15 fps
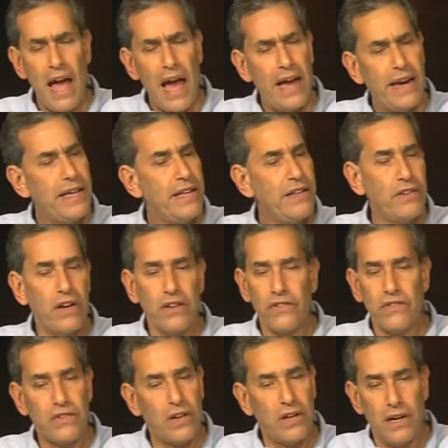And he
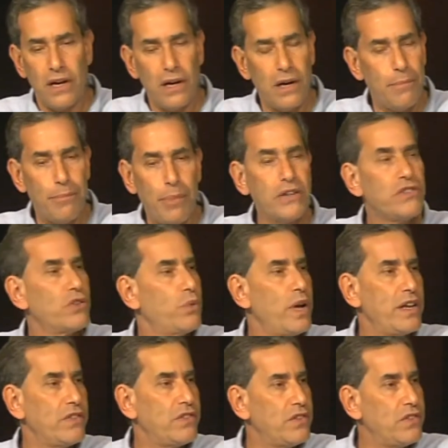does a bunch of
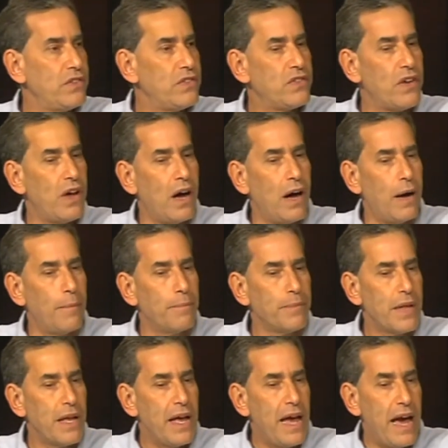races,
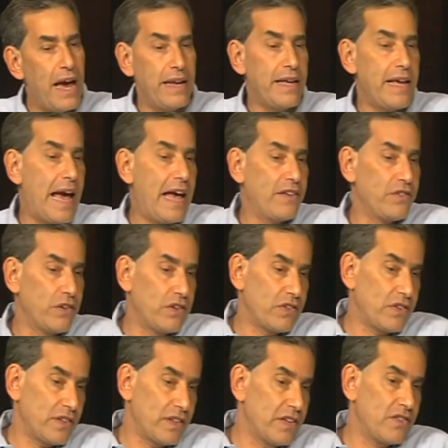and he has us
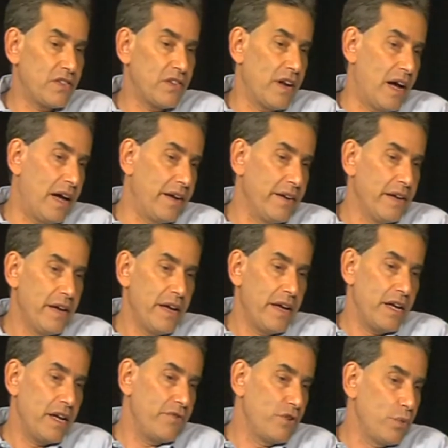listed on,
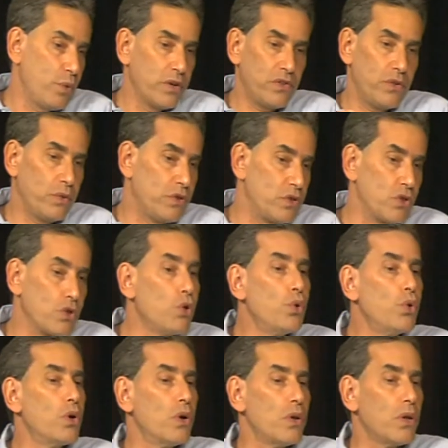if you were to just
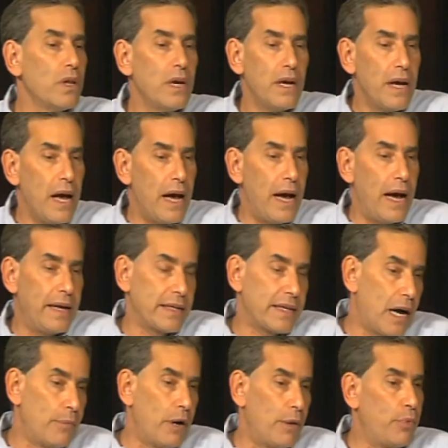Google and come
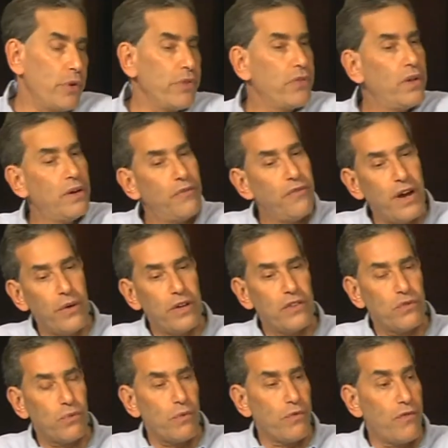up with various
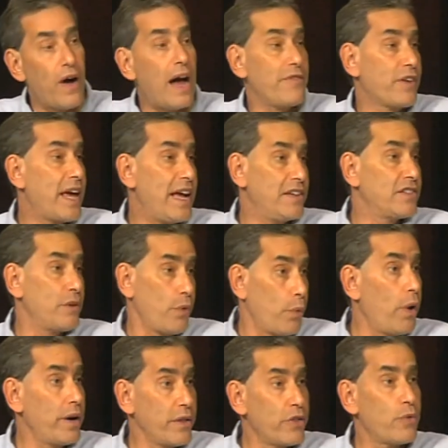5Ks that we're
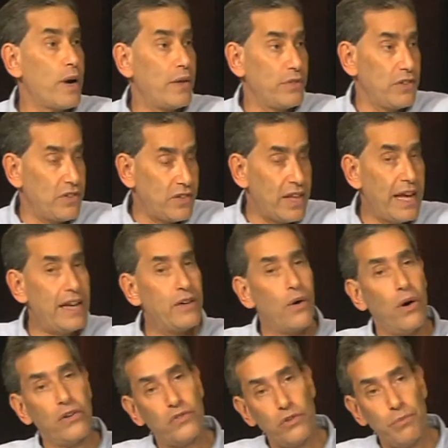running throughout the state,
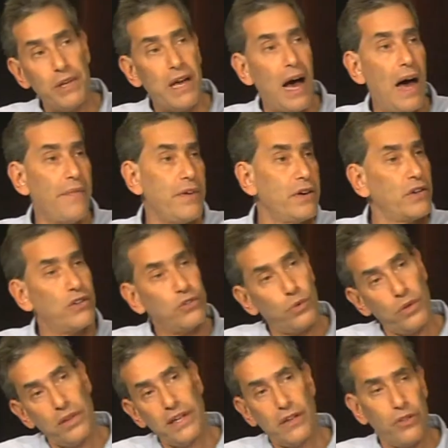ours would be on there because we're
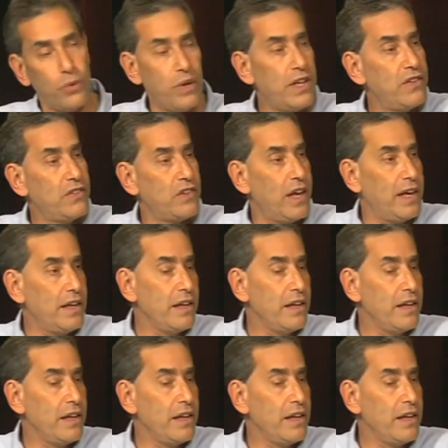linked through his site.